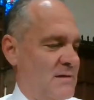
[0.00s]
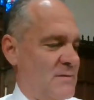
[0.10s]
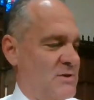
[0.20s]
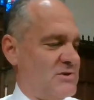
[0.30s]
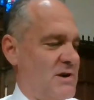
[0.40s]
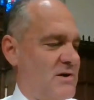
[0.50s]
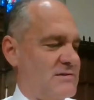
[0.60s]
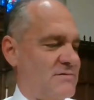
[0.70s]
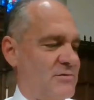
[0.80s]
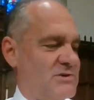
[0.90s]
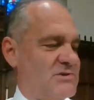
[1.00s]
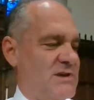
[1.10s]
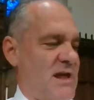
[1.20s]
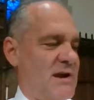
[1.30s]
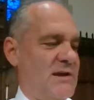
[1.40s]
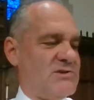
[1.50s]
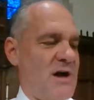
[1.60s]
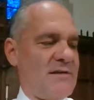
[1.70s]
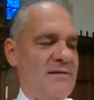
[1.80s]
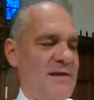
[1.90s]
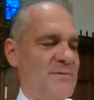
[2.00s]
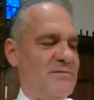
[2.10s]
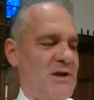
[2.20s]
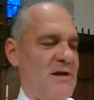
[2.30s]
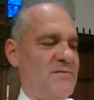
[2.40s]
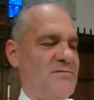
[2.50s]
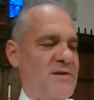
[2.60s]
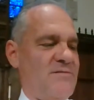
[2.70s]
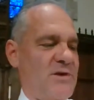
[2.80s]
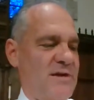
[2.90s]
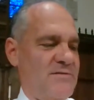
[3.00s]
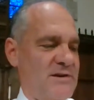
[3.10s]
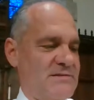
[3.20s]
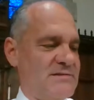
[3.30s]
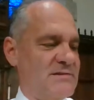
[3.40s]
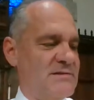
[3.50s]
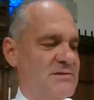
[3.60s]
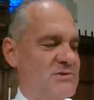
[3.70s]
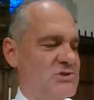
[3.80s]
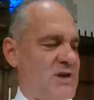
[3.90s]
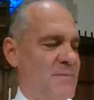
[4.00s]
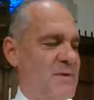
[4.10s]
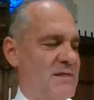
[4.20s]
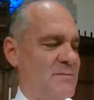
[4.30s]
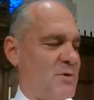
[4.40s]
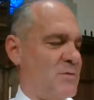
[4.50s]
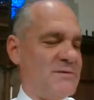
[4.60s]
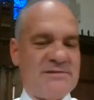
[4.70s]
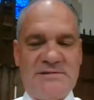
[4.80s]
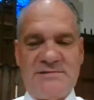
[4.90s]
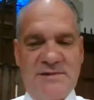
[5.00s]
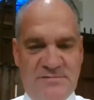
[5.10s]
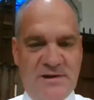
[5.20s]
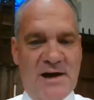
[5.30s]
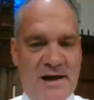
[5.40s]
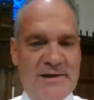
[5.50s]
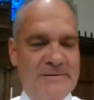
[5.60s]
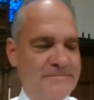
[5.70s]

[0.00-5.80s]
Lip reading: The missionaries of Christianity talked to them of love and forgiveness, shaping the purposes of God.